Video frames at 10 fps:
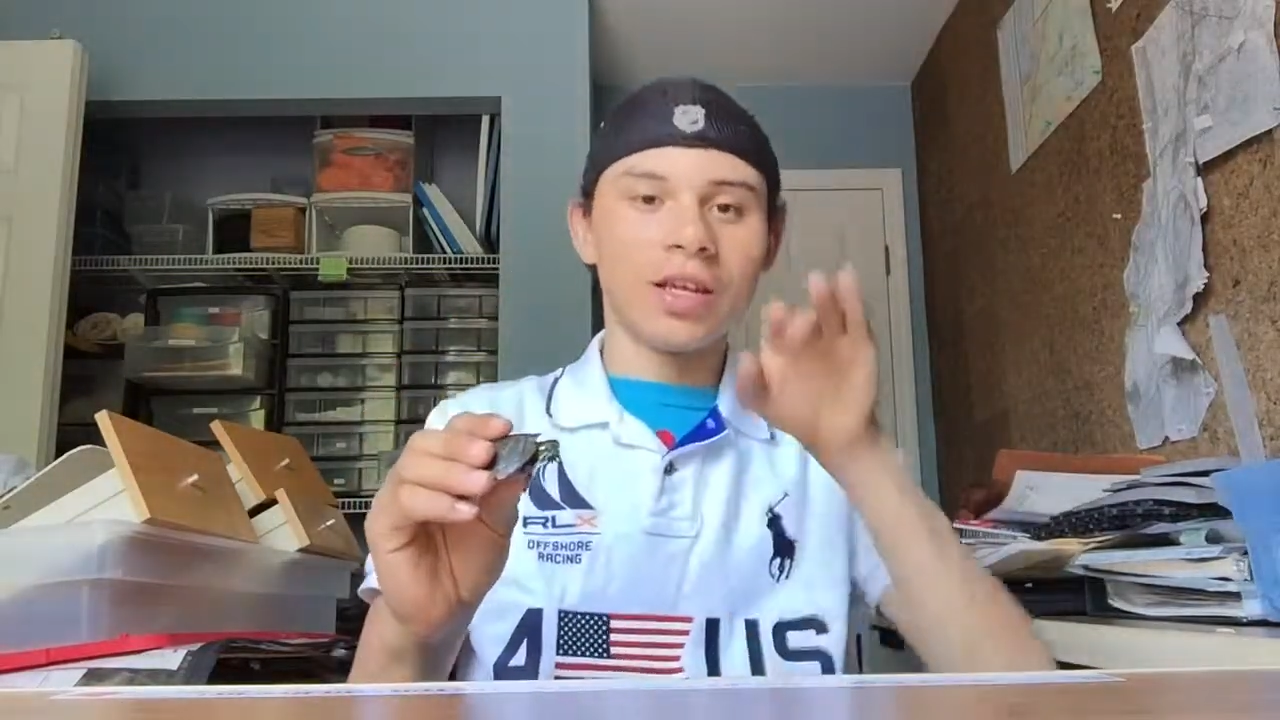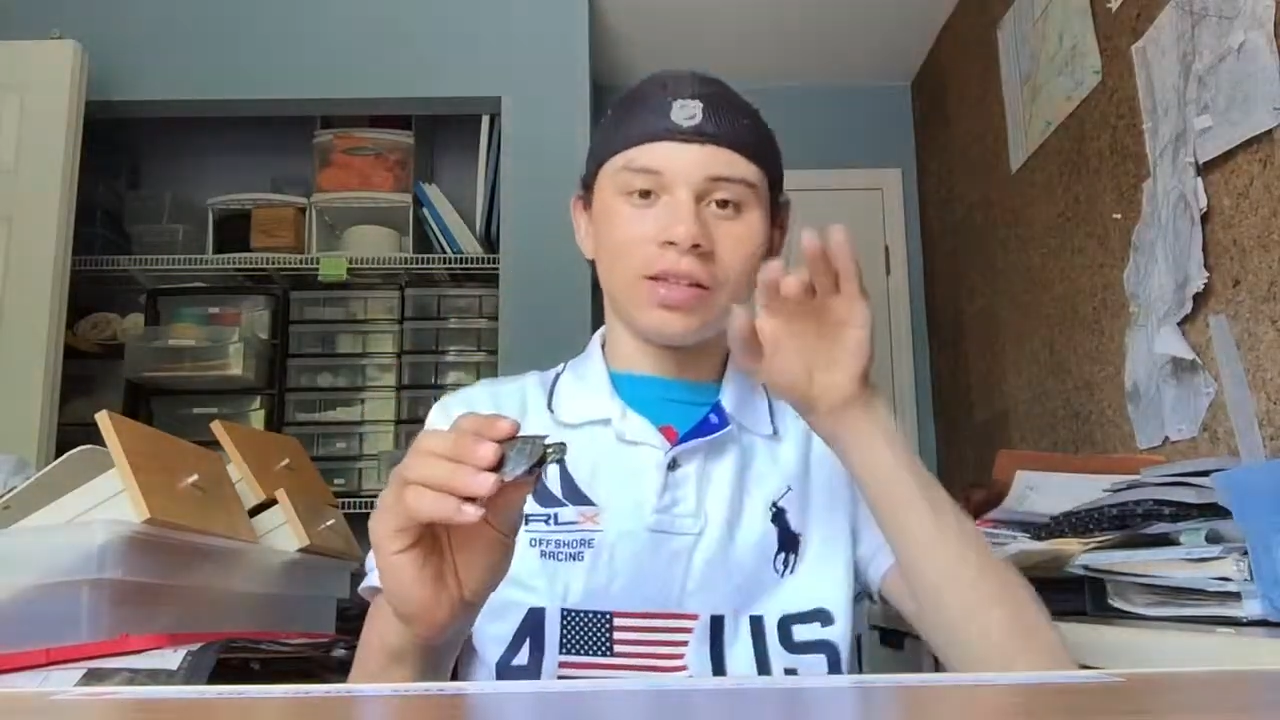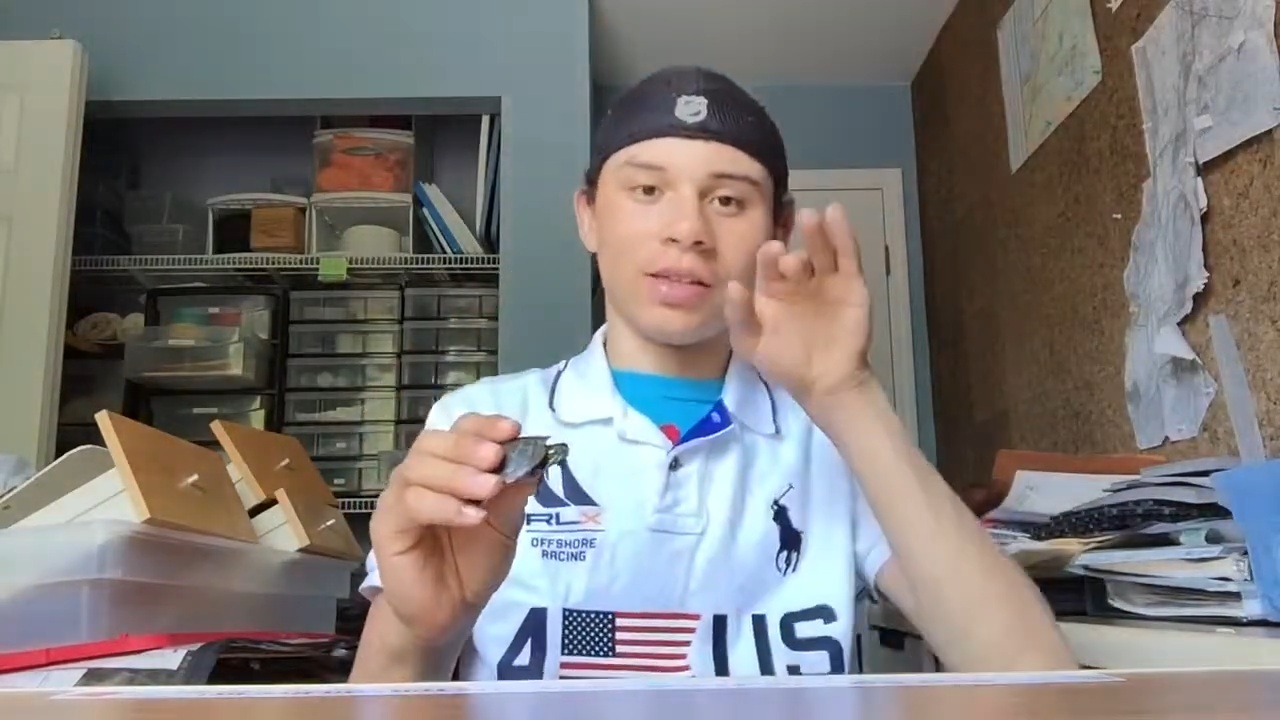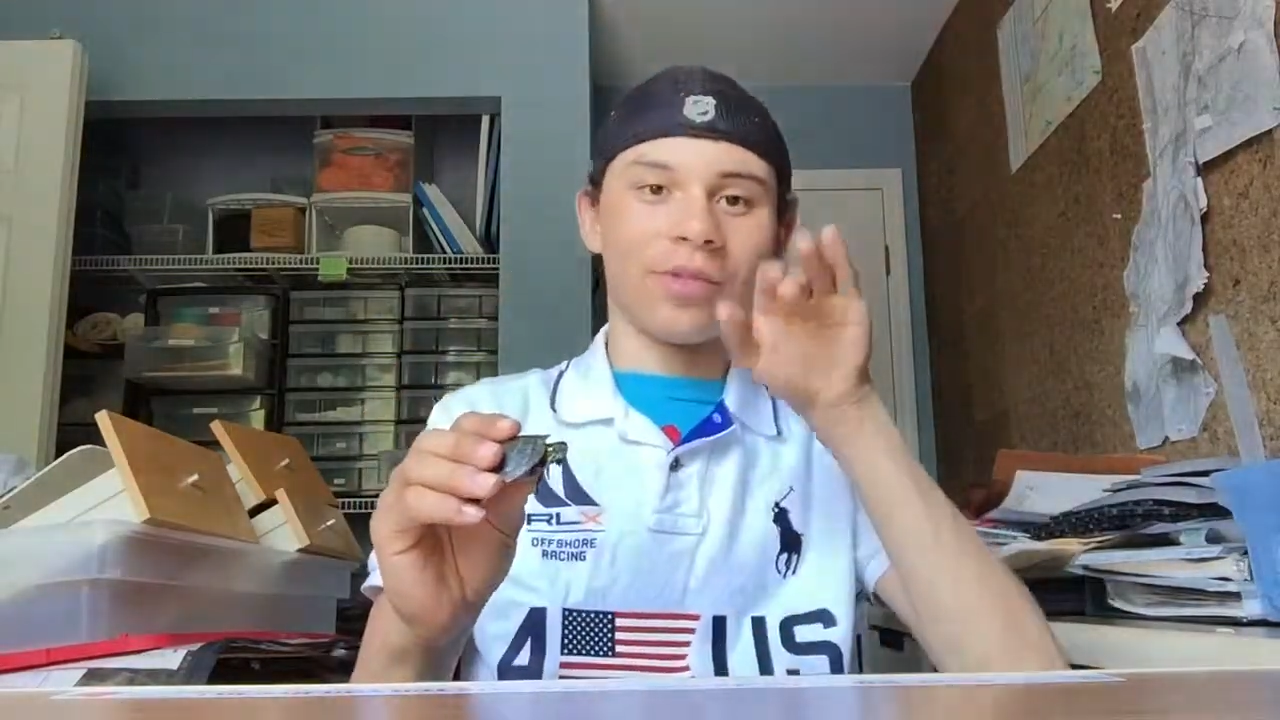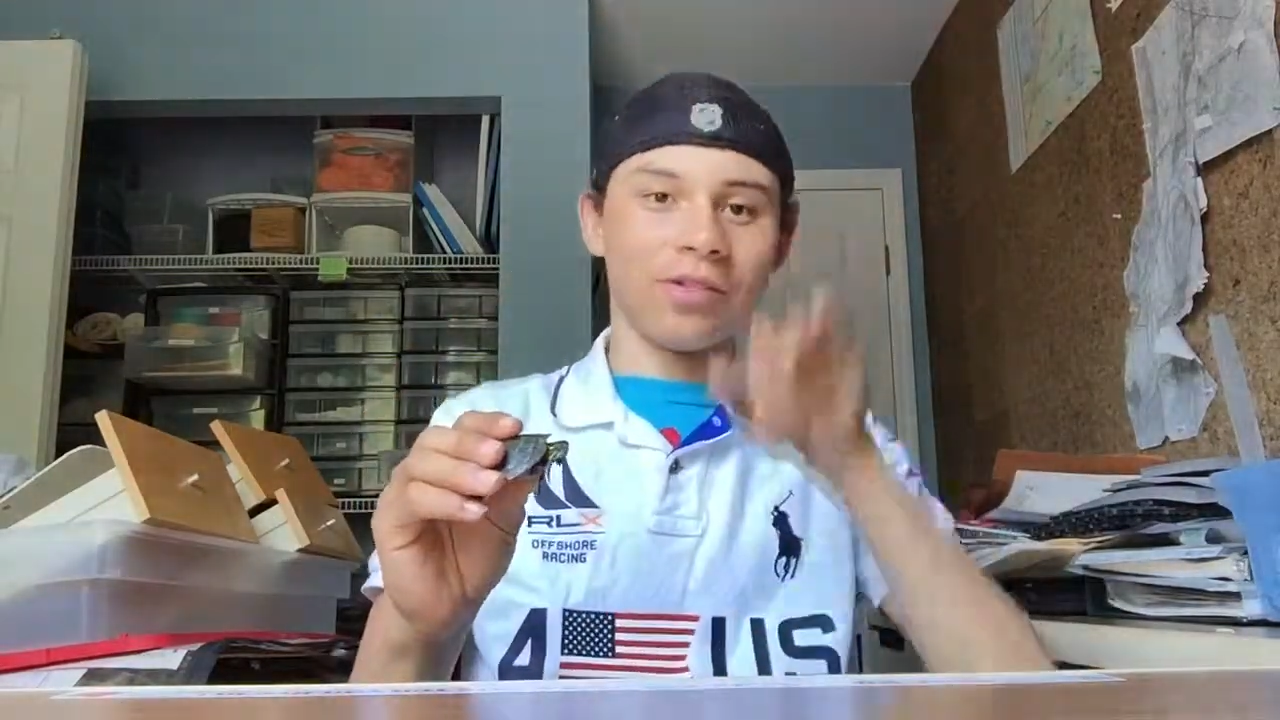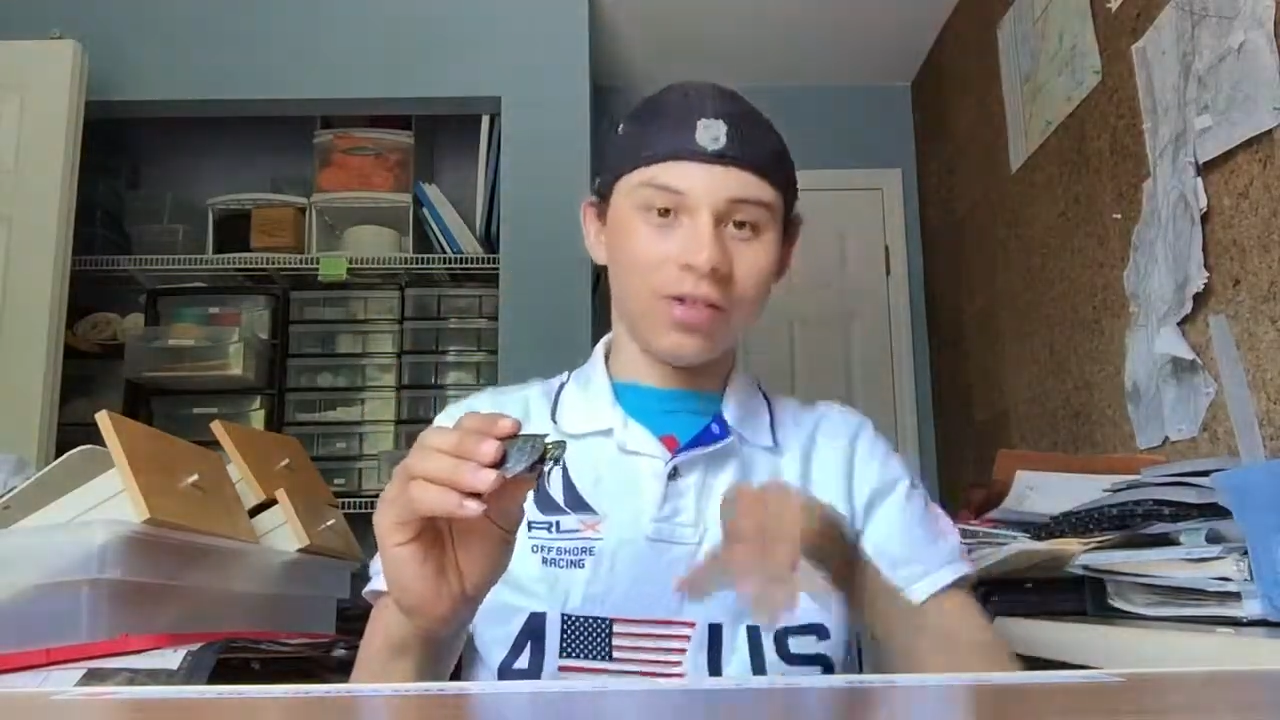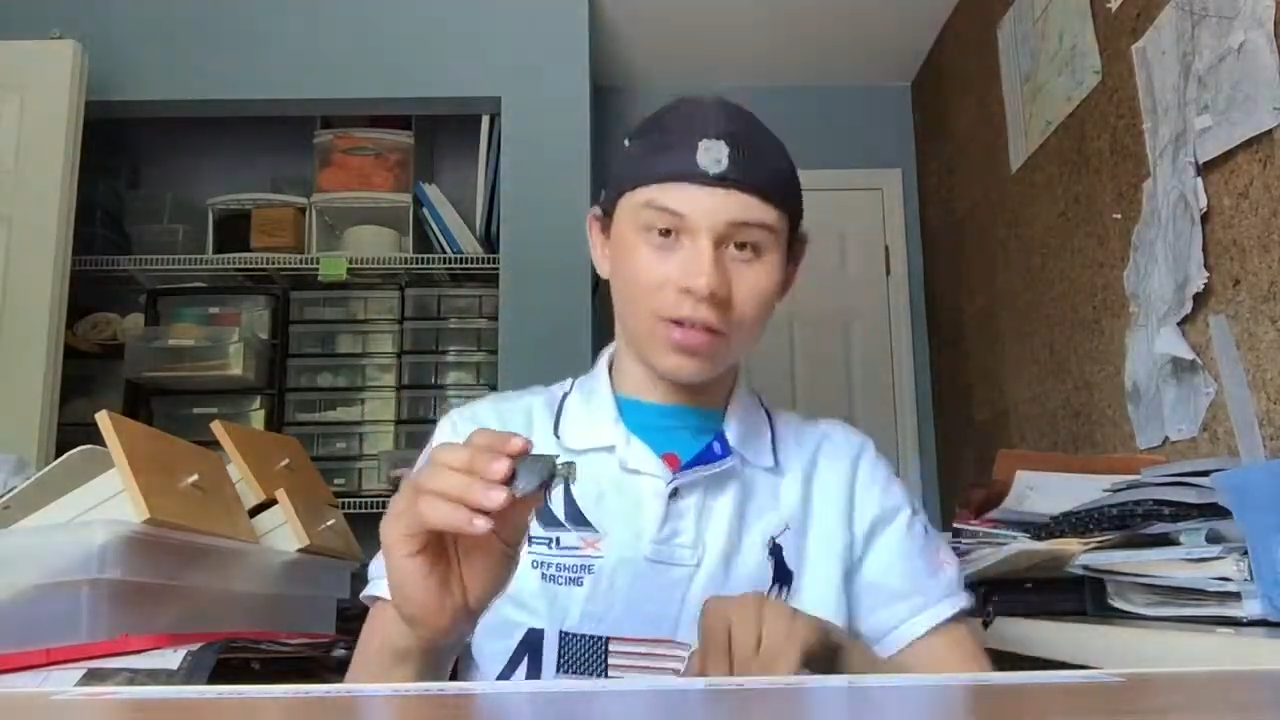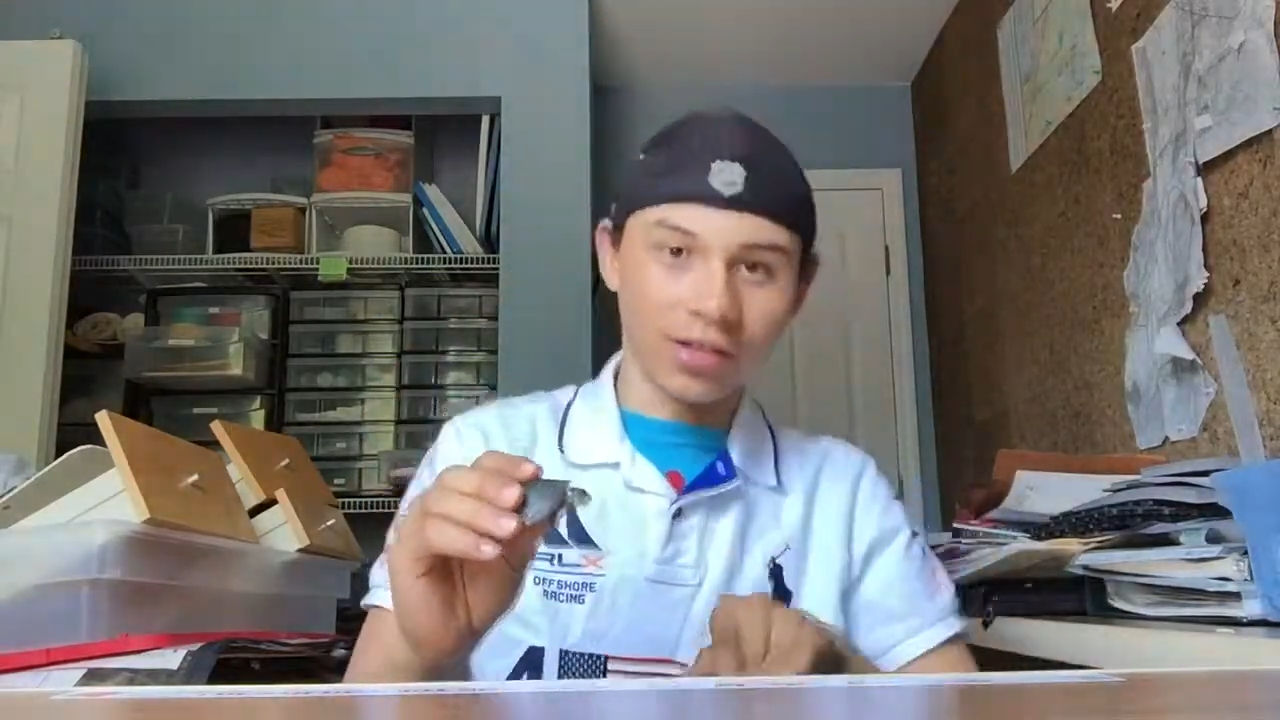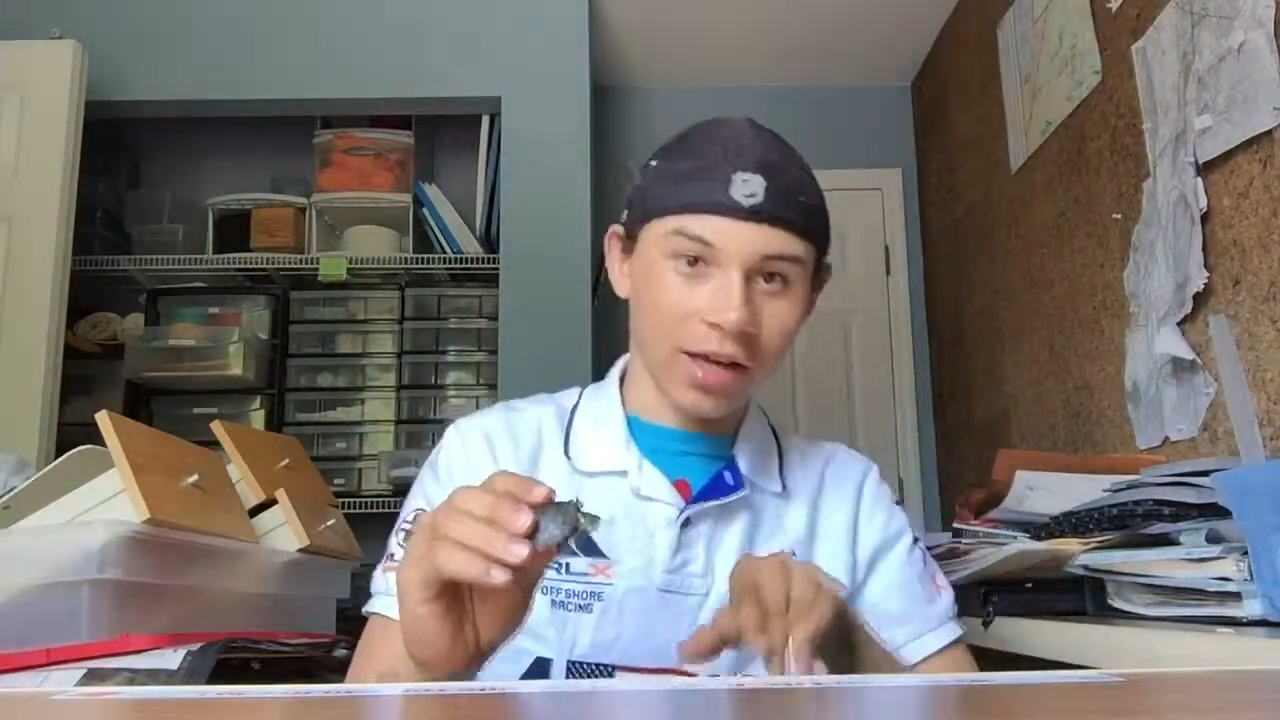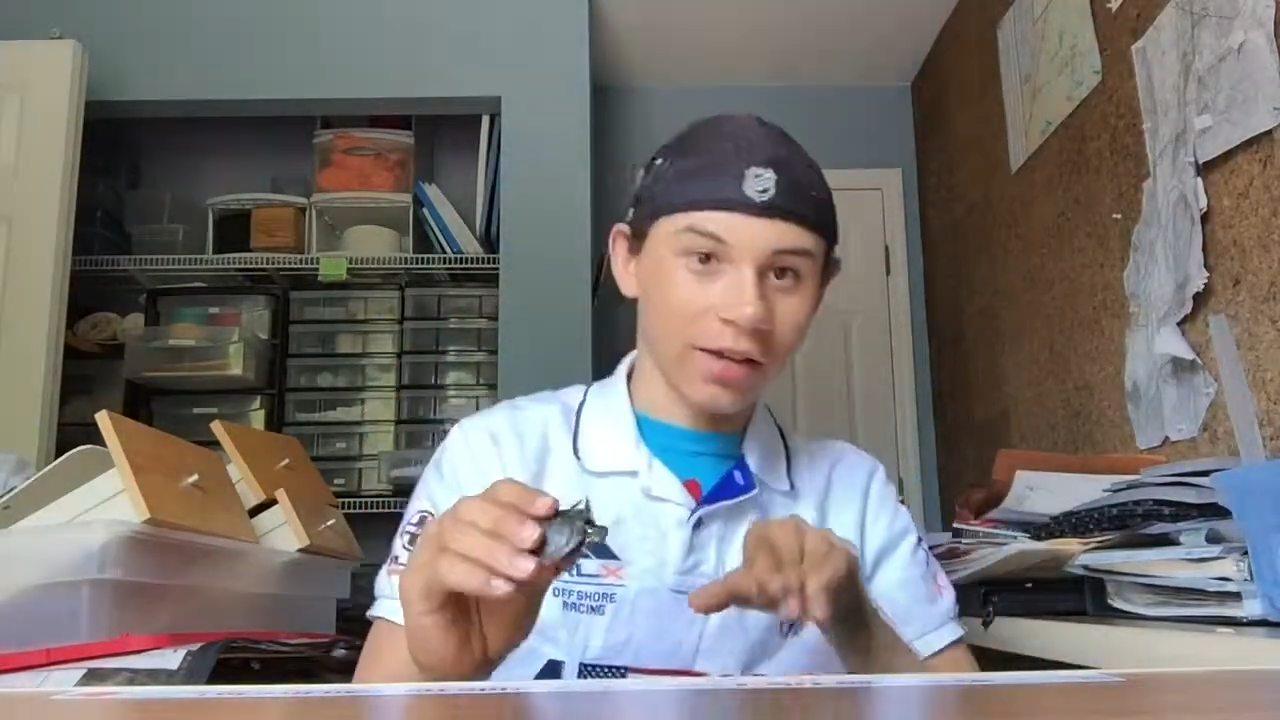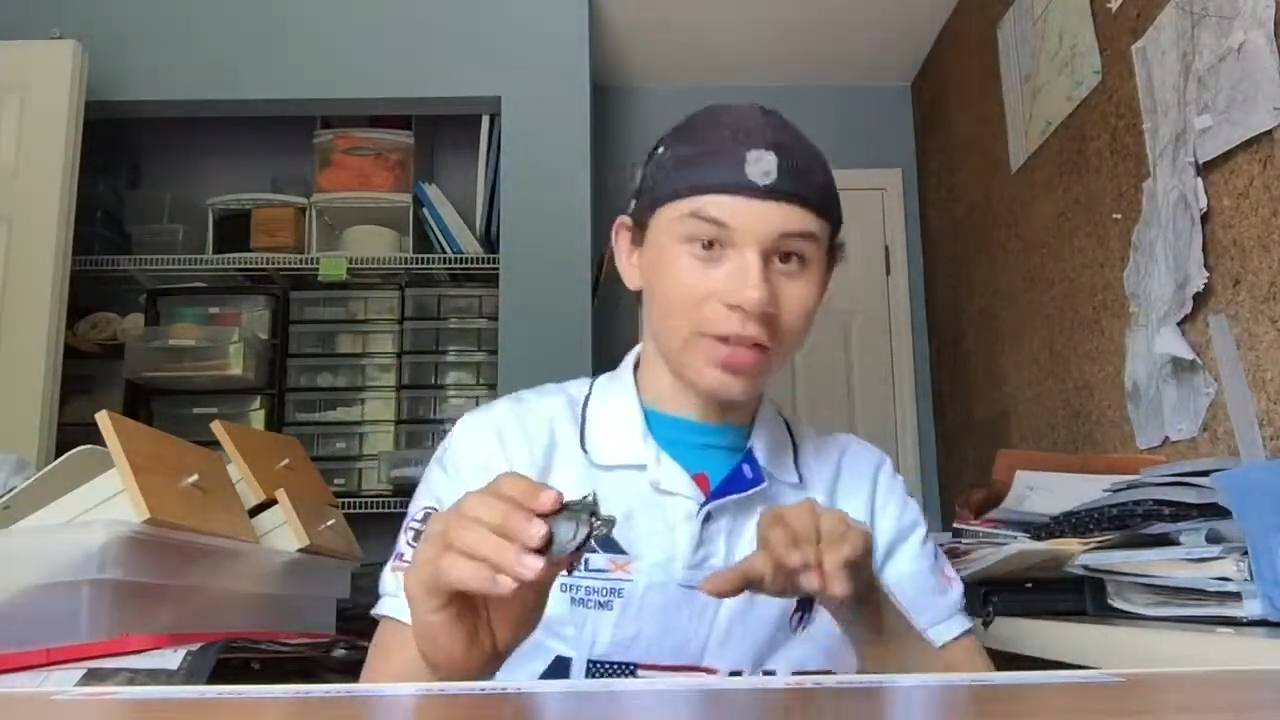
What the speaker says: something duck down